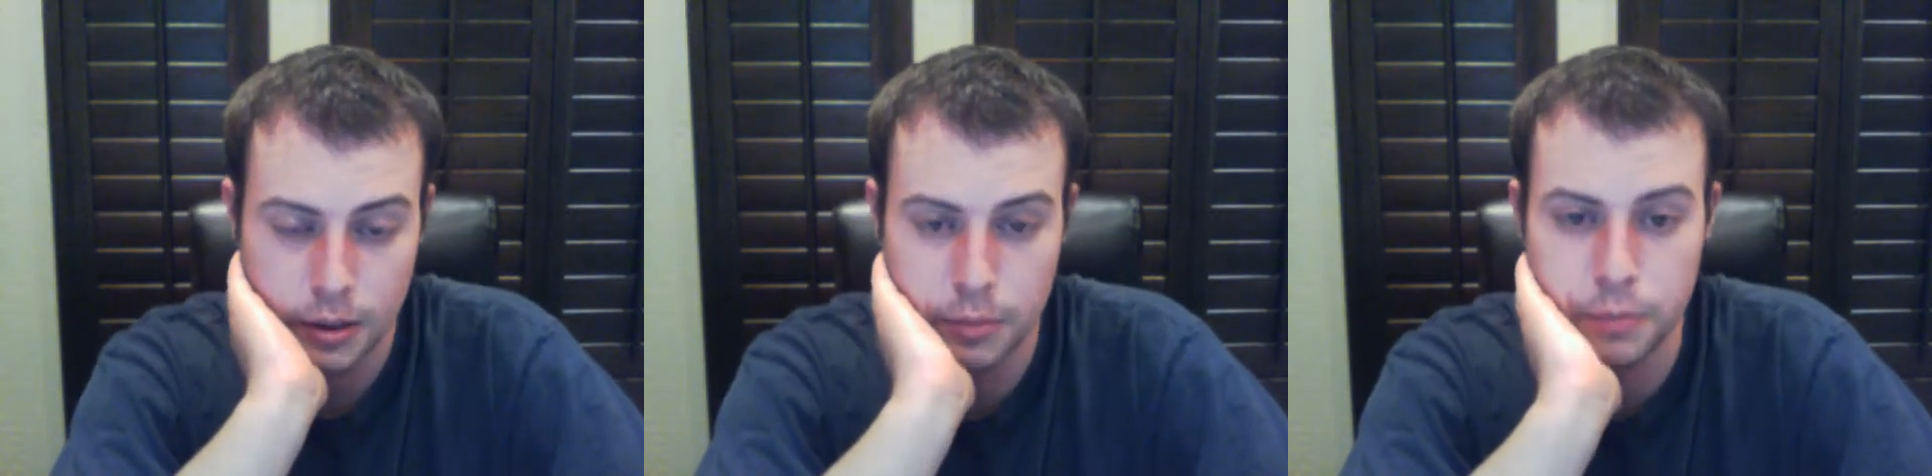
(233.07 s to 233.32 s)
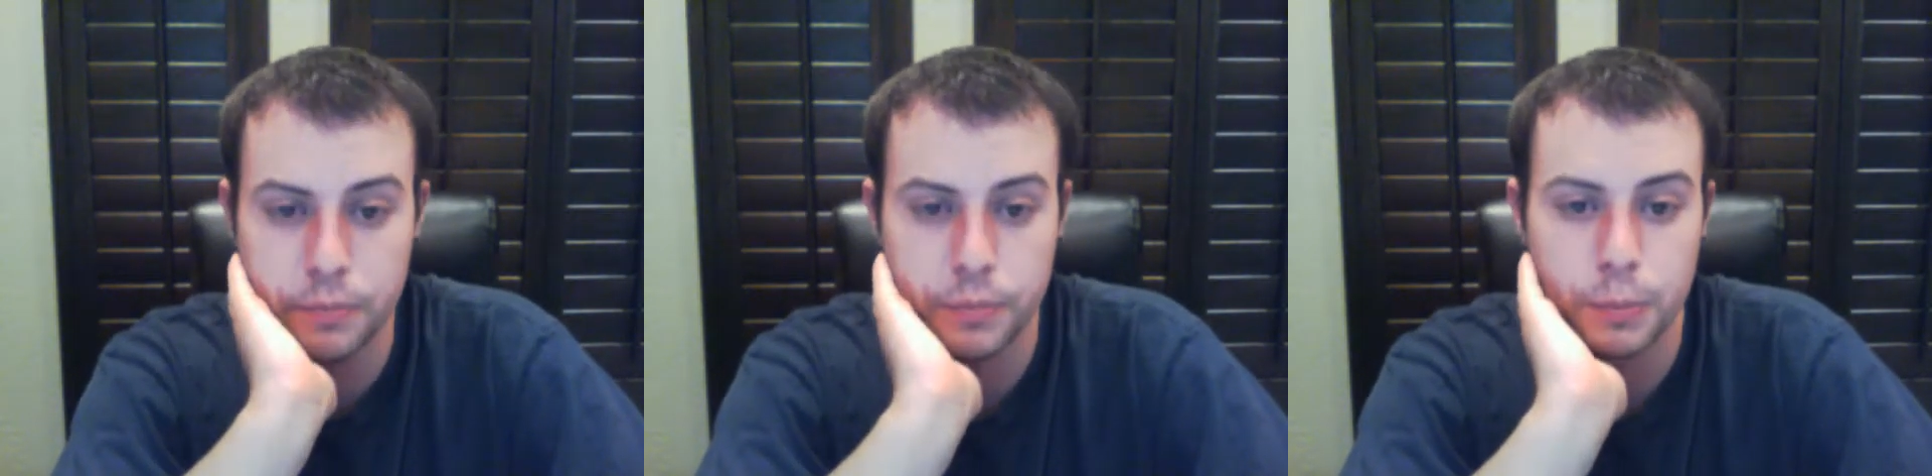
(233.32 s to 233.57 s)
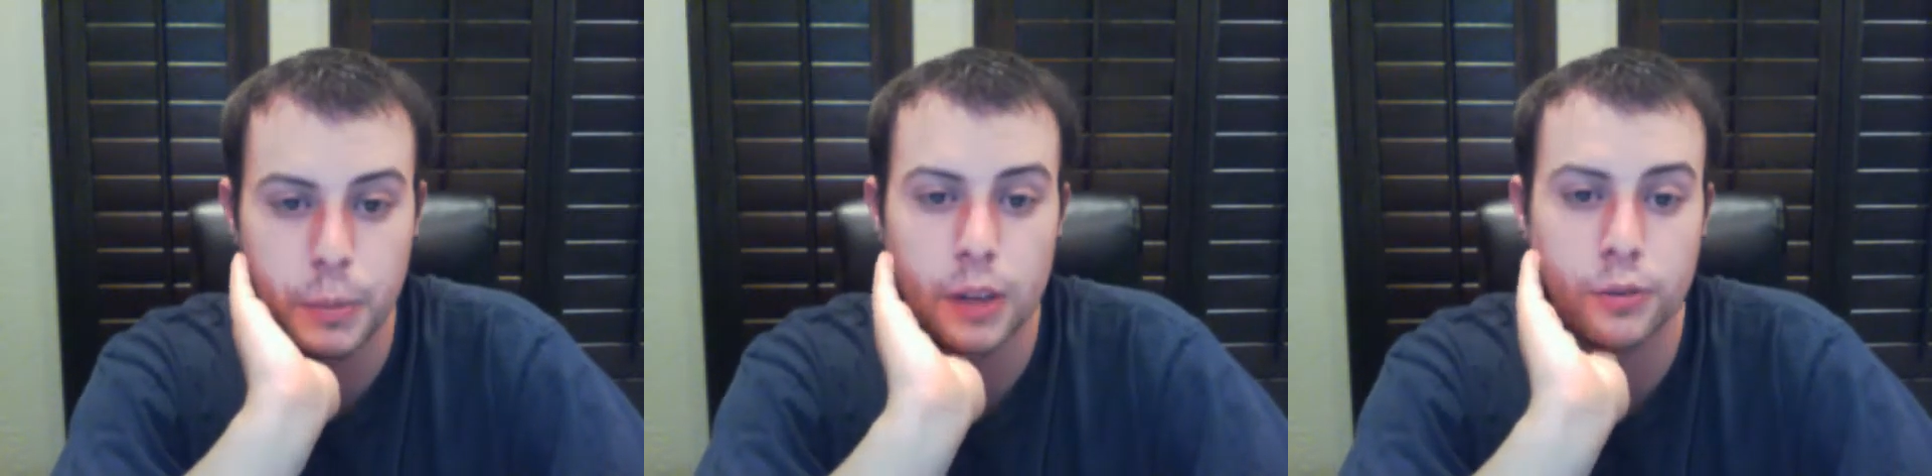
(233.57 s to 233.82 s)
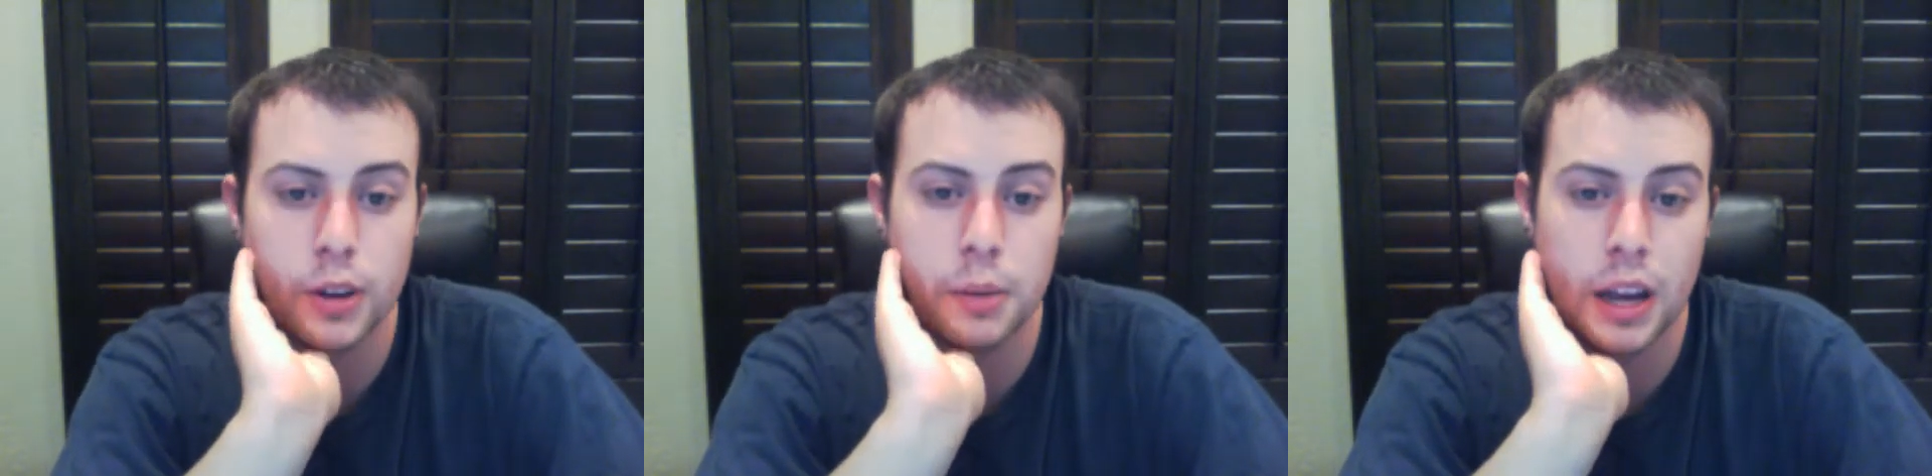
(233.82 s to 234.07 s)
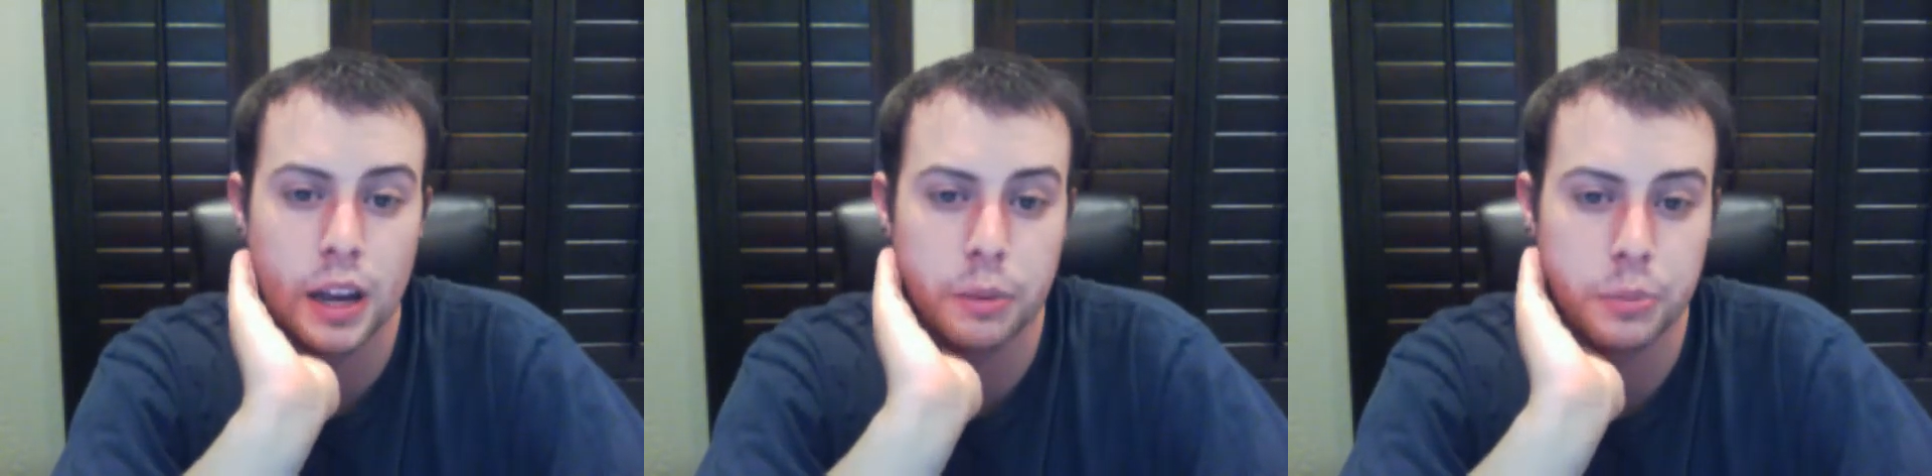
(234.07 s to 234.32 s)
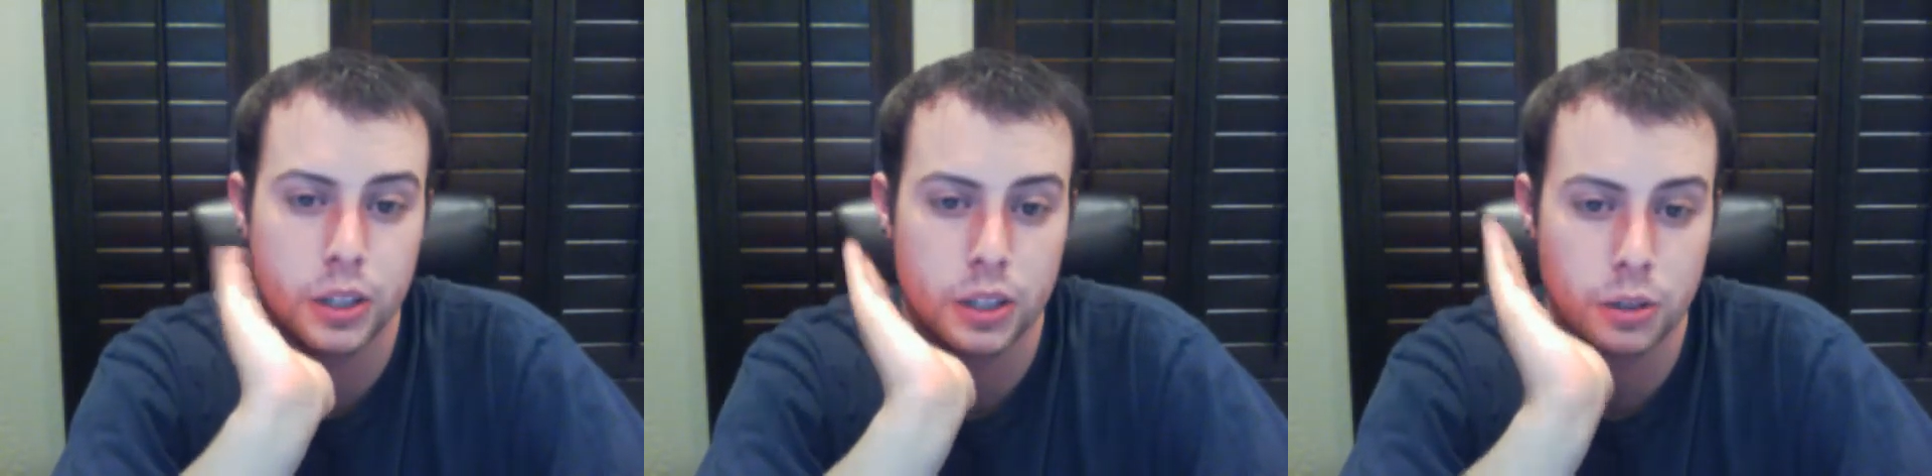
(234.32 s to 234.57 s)
if I'm
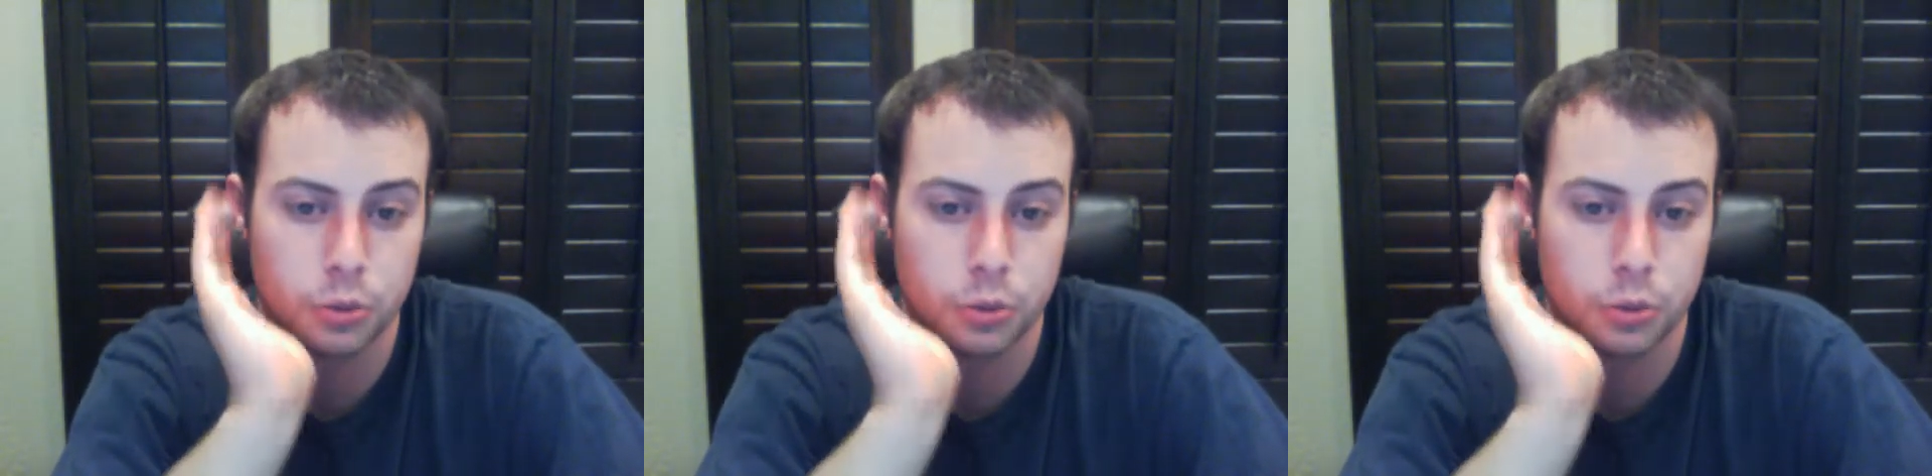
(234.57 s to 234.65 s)
happy